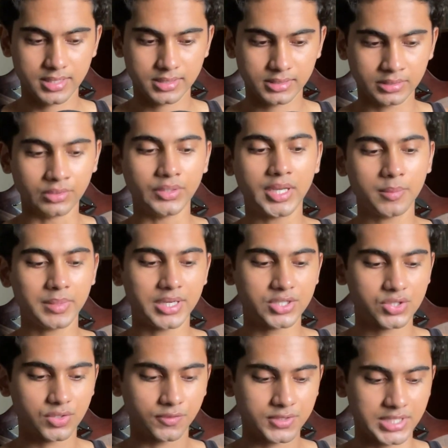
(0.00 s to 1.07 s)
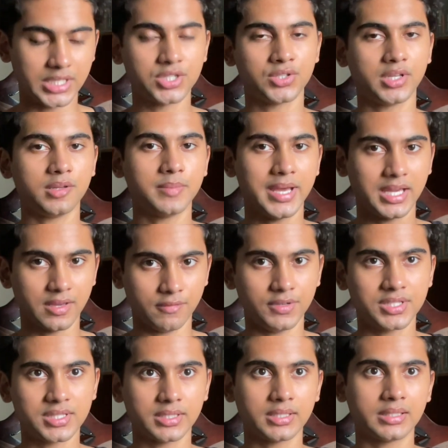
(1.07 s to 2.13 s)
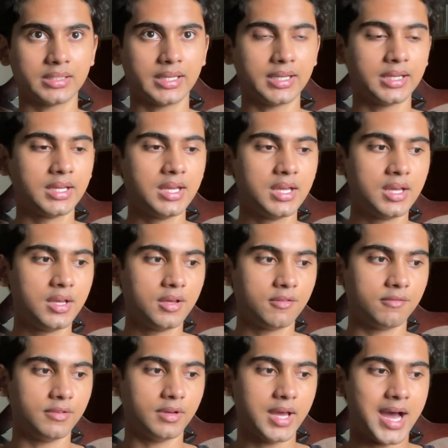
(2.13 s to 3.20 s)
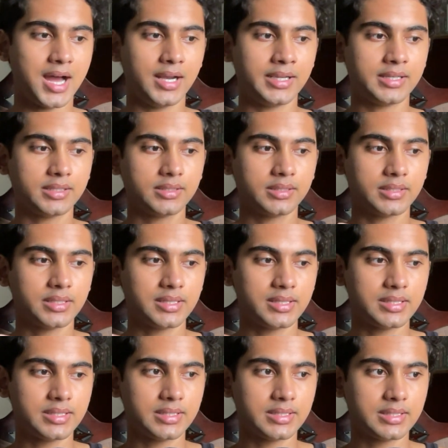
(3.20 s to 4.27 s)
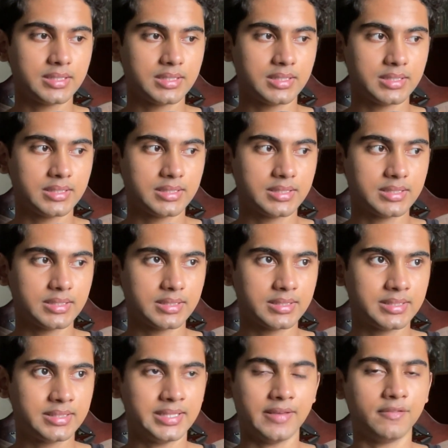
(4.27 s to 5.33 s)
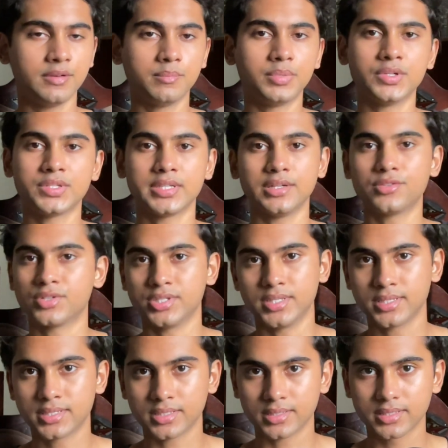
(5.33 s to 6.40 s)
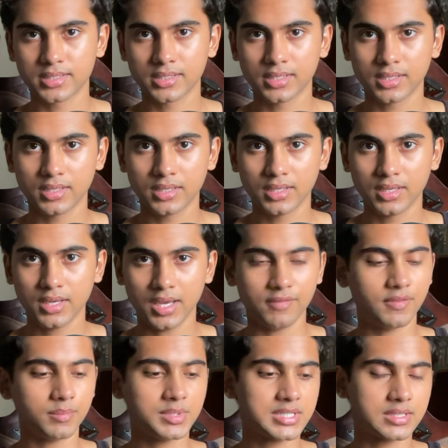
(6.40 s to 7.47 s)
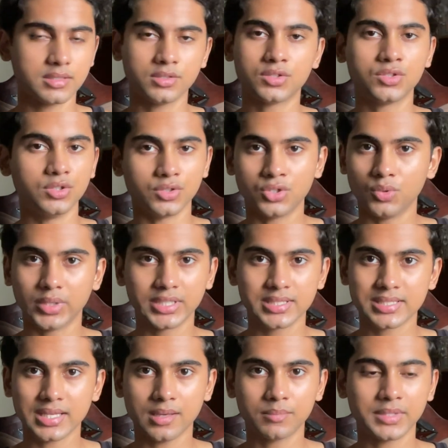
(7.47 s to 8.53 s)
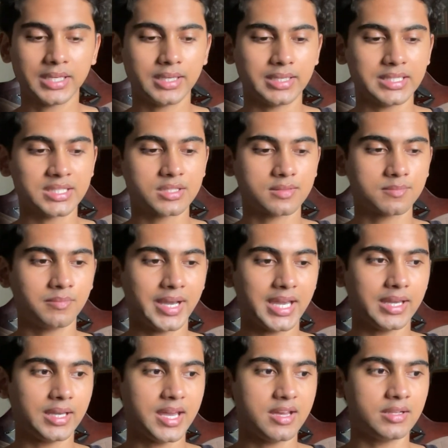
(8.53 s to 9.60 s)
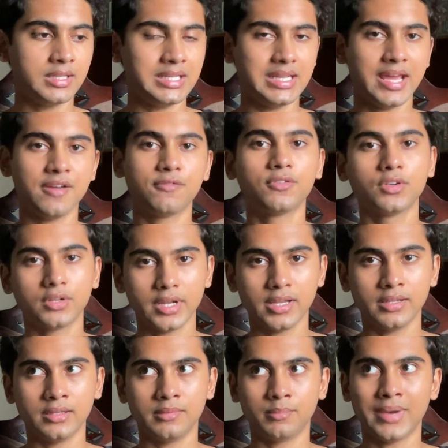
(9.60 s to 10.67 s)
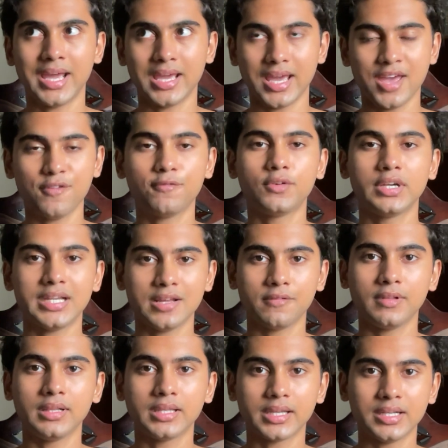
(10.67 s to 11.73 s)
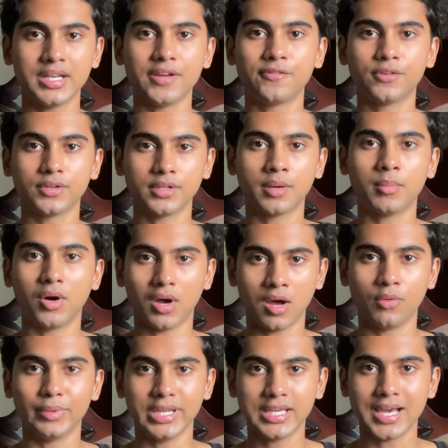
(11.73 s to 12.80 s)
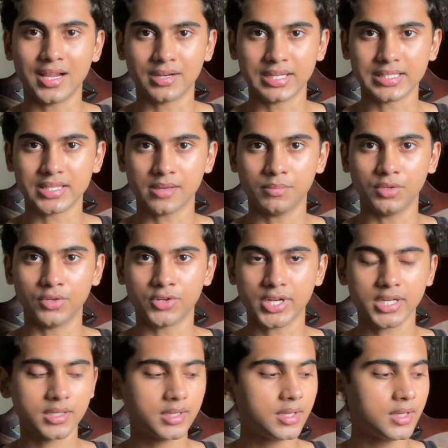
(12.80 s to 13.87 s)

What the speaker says: 30 minutes of stationary bike every single day at 7% resistance, if I'm doing the same thing, is my effort level can differ how many calories I burn, right?